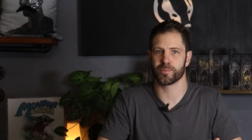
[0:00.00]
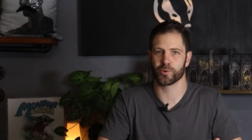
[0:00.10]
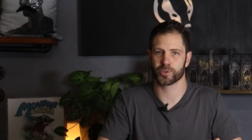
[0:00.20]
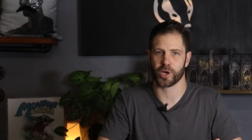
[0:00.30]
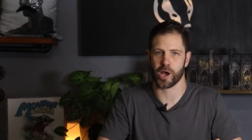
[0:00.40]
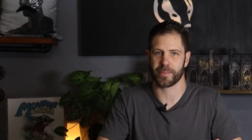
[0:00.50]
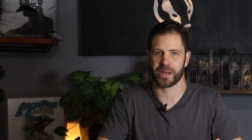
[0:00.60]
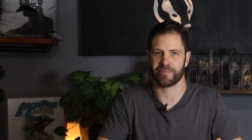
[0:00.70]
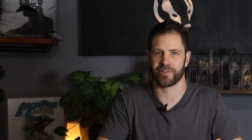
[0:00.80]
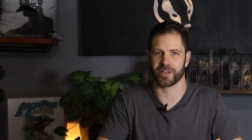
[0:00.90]
some more time
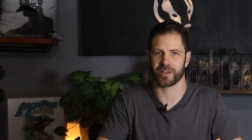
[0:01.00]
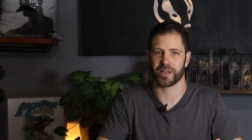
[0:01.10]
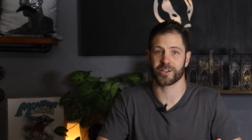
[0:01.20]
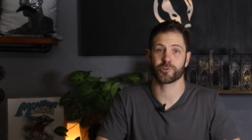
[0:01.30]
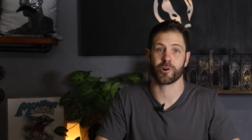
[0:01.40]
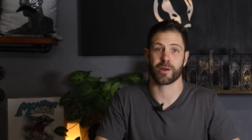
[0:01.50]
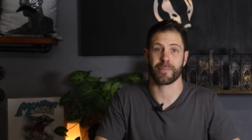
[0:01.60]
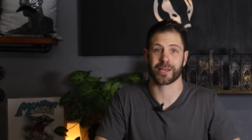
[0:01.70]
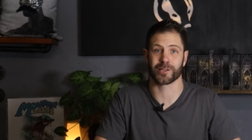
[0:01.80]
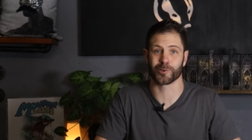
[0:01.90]
and effort in and try and
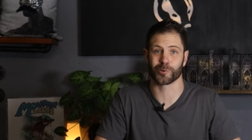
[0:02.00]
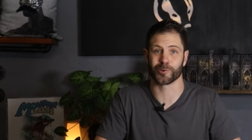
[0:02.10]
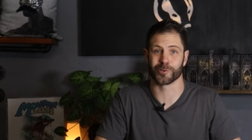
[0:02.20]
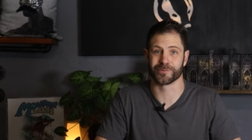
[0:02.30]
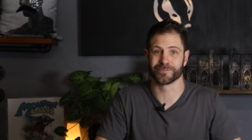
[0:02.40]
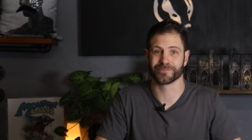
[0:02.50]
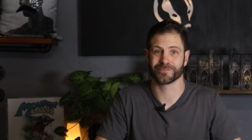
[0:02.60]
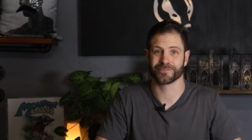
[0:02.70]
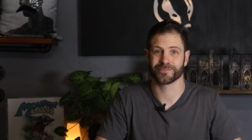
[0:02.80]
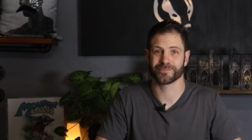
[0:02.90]
make it look good.
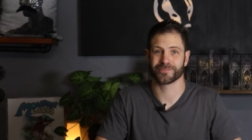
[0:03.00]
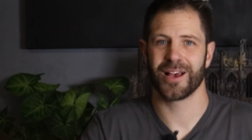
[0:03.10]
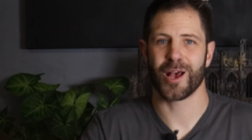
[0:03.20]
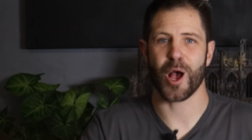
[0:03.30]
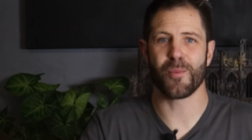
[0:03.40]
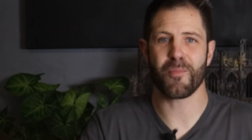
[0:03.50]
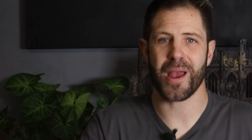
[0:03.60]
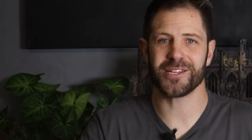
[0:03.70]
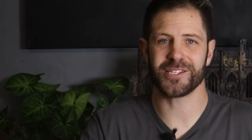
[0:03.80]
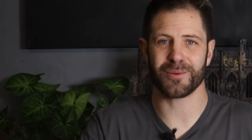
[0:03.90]

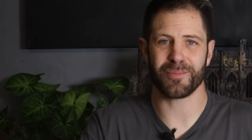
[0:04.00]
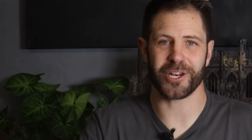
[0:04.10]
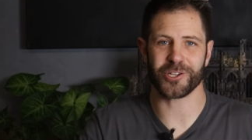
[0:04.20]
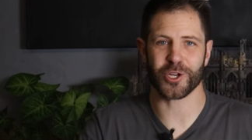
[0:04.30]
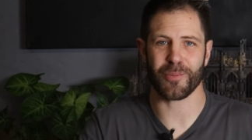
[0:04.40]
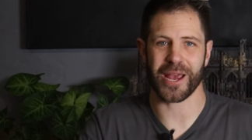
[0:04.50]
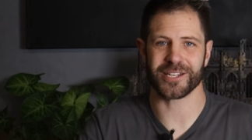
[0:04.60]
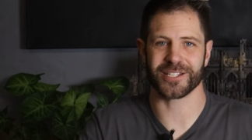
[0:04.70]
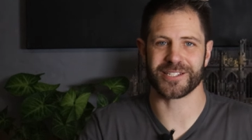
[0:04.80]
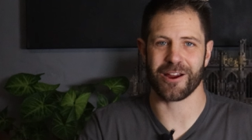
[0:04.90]
Amazing miniature
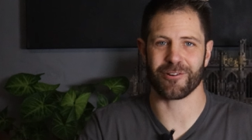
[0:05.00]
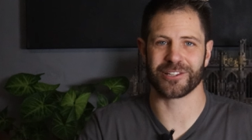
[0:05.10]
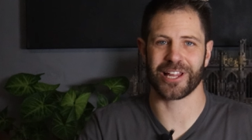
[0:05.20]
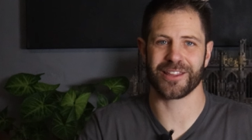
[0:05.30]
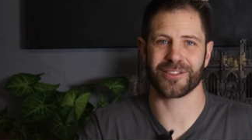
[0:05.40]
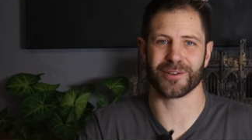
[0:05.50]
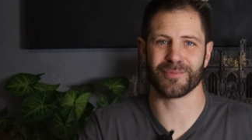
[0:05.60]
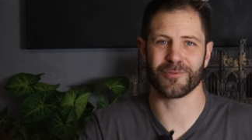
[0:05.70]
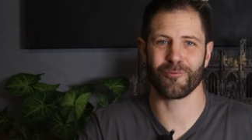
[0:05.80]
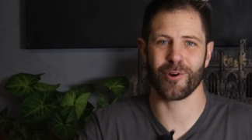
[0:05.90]
painter Darren
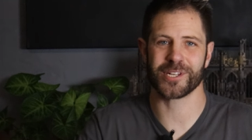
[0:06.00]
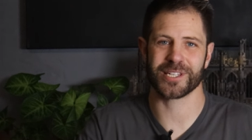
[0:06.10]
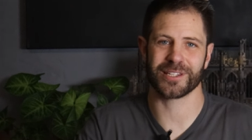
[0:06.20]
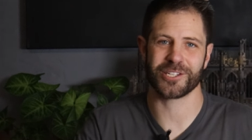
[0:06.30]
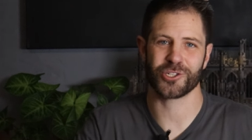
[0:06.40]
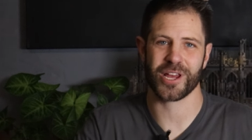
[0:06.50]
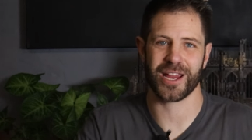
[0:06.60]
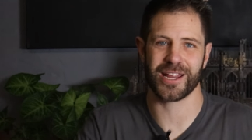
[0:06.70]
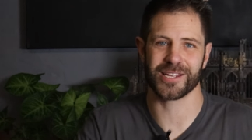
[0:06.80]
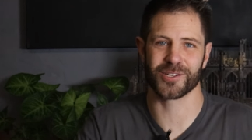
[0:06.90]
Latham recently
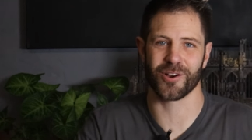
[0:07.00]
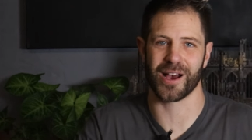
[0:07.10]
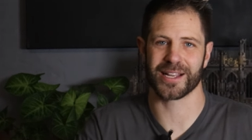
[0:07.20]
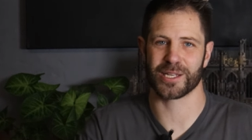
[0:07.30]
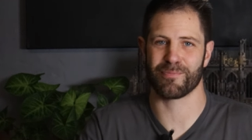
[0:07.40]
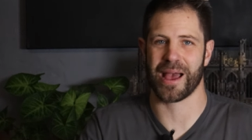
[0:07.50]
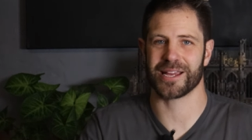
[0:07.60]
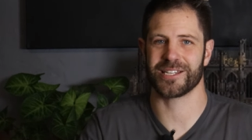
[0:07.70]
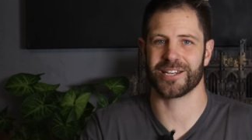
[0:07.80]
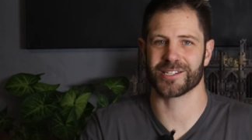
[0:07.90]
shared his guide to
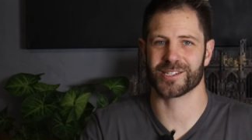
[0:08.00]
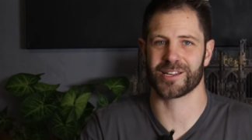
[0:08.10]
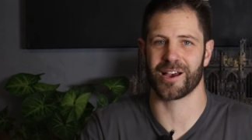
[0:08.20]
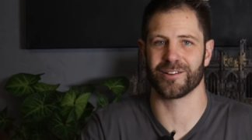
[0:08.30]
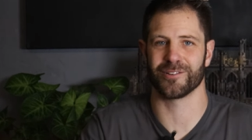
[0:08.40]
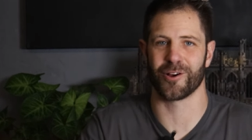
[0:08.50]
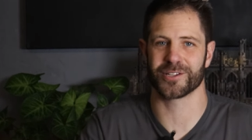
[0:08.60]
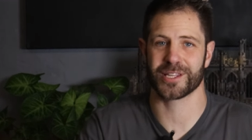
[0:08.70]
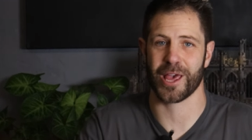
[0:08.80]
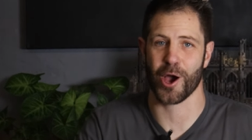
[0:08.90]
painting a skull
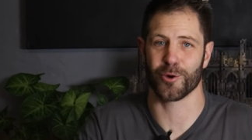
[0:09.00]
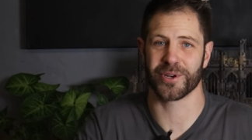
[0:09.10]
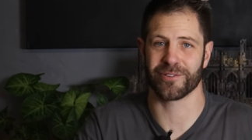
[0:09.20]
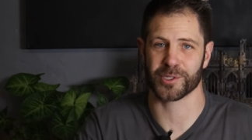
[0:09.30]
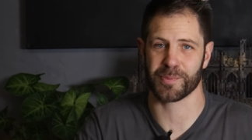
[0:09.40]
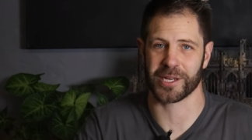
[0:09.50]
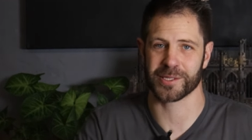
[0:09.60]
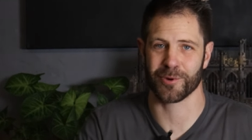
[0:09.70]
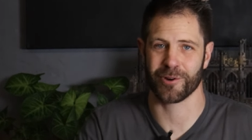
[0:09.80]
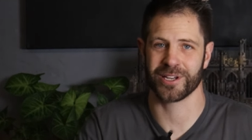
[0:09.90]
onto the helmet of a
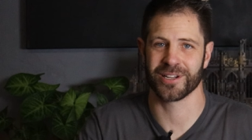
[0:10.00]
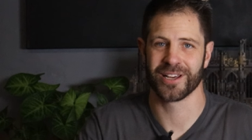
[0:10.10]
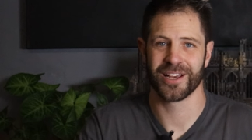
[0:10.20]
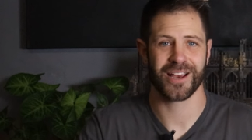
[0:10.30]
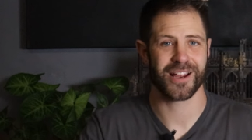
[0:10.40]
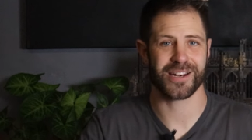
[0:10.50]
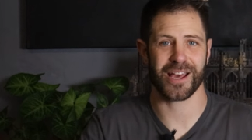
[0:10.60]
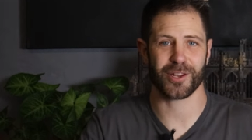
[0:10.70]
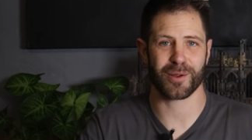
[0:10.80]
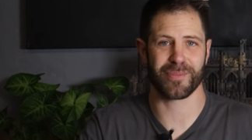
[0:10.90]
space marine.
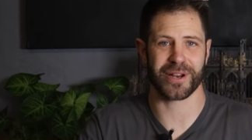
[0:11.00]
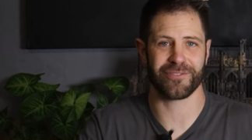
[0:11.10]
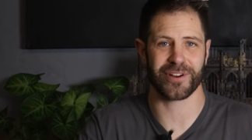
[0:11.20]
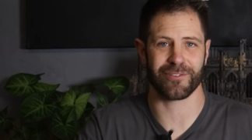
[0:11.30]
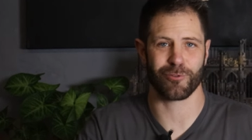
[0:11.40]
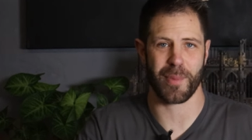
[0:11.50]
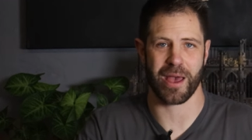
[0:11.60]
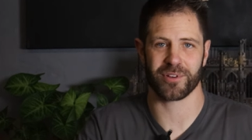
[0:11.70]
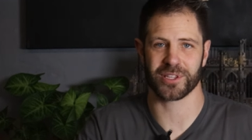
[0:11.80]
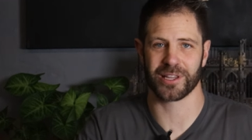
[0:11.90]
Now that I'm benefiting from
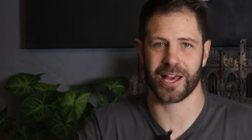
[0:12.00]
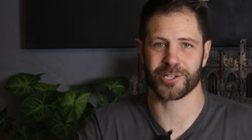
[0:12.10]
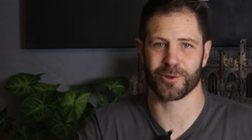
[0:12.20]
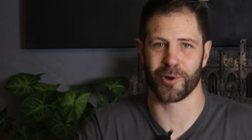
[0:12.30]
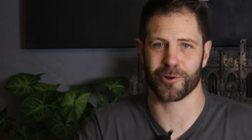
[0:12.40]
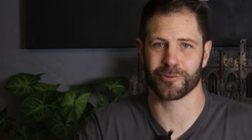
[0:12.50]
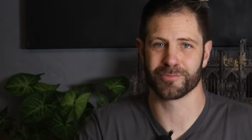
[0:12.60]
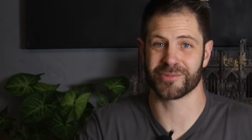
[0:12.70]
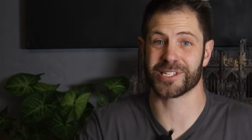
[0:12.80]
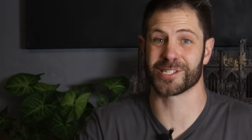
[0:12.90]
having the larger
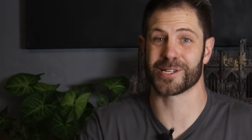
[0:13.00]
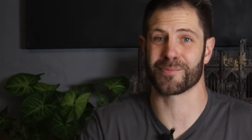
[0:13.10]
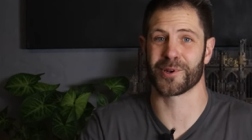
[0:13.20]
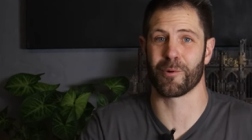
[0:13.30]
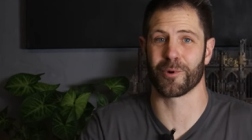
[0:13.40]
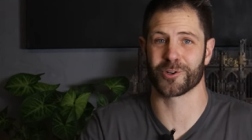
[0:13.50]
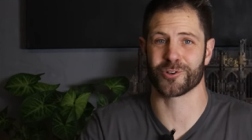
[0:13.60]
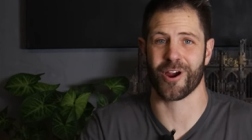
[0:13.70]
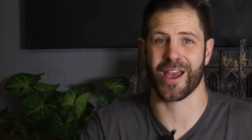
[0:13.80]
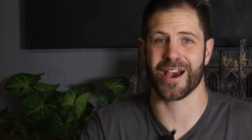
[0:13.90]
model, this is something I wanna
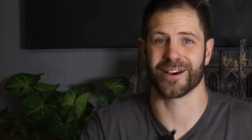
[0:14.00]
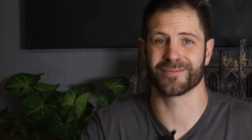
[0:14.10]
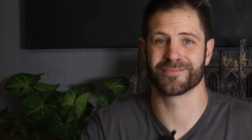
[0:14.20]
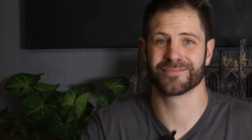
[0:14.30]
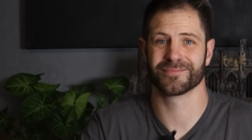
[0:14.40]
try out.